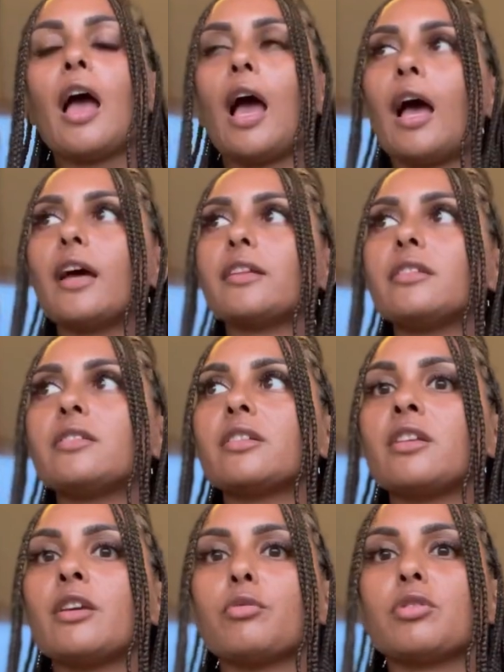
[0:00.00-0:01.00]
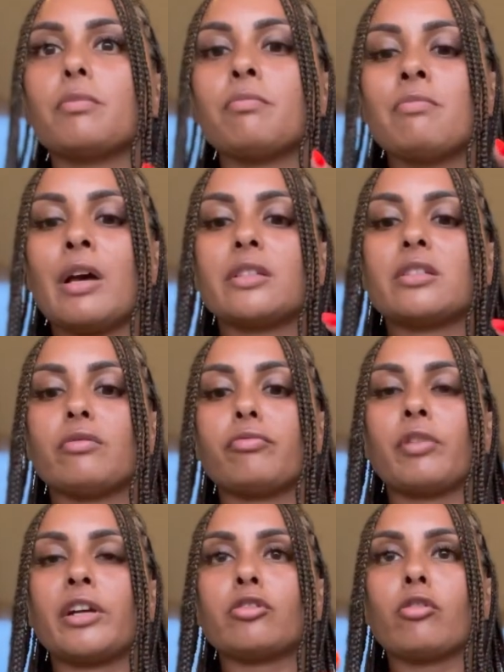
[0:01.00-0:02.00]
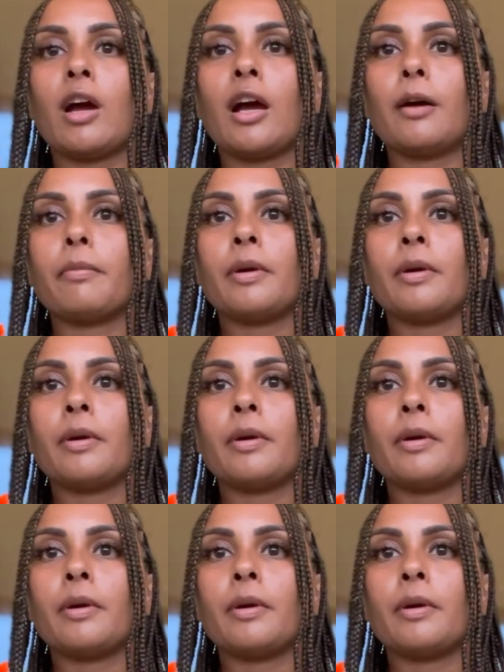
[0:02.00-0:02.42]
And it was a massive red crab.